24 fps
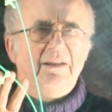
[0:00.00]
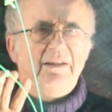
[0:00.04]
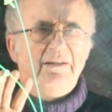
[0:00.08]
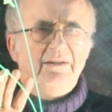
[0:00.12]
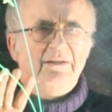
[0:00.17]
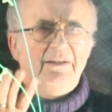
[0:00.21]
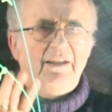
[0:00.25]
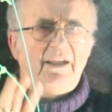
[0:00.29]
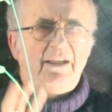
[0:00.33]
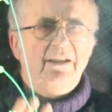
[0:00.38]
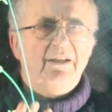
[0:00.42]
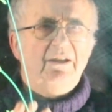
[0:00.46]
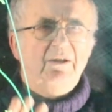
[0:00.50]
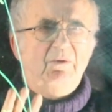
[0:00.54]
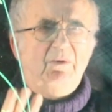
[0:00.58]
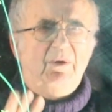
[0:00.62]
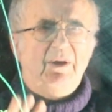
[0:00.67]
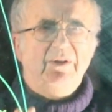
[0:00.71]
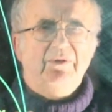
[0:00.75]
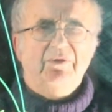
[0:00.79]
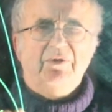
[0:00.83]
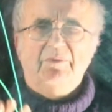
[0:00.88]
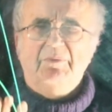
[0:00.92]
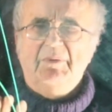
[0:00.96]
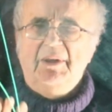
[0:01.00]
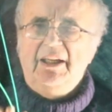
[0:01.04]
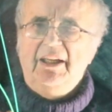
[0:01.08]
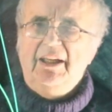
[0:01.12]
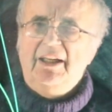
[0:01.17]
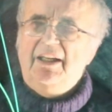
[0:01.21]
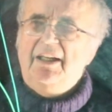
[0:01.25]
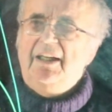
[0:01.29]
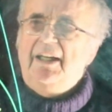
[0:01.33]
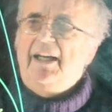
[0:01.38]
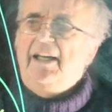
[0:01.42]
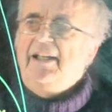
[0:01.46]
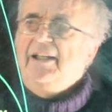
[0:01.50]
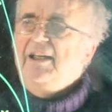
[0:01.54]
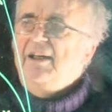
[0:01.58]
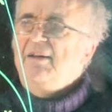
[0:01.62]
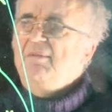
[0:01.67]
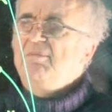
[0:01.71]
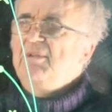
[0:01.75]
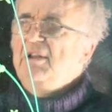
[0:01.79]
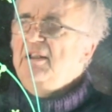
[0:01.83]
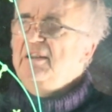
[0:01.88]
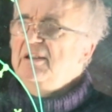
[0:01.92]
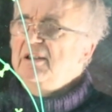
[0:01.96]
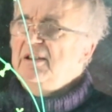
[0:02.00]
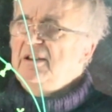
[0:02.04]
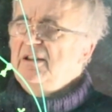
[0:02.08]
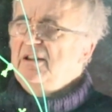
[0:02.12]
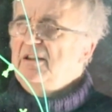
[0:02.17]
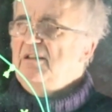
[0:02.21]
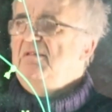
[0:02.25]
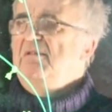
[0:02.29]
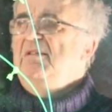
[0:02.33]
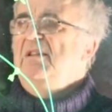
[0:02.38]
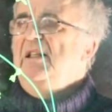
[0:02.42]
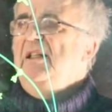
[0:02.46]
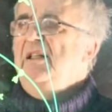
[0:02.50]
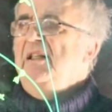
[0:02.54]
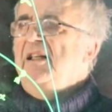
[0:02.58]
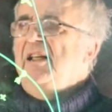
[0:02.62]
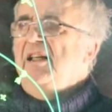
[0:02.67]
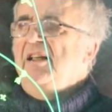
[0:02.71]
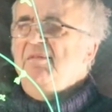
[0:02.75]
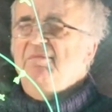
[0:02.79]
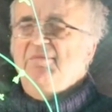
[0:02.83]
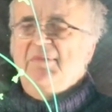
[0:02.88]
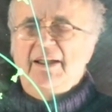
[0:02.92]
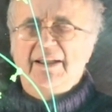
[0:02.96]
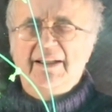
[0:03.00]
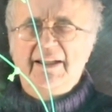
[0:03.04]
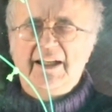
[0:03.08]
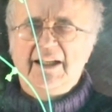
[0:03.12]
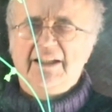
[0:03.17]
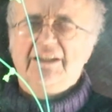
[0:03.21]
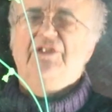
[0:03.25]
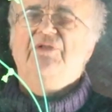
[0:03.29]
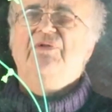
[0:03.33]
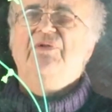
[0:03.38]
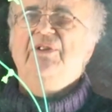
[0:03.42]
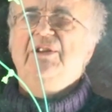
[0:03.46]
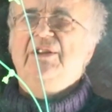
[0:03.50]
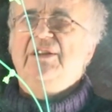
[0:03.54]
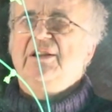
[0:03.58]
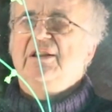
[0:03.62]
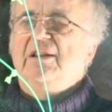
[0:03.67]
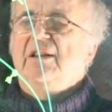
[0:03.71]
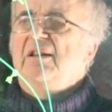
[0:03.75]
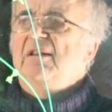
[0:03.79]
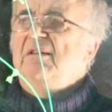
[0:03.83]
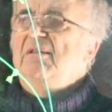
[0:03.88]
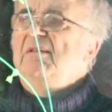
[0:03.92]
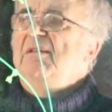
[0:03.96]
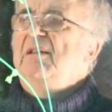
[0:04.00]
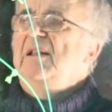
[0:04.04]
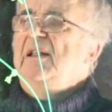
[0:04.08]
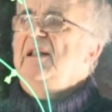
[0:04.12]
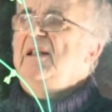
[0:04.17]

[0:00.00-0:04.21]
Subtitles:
take away from here, and I'm going to go in my next video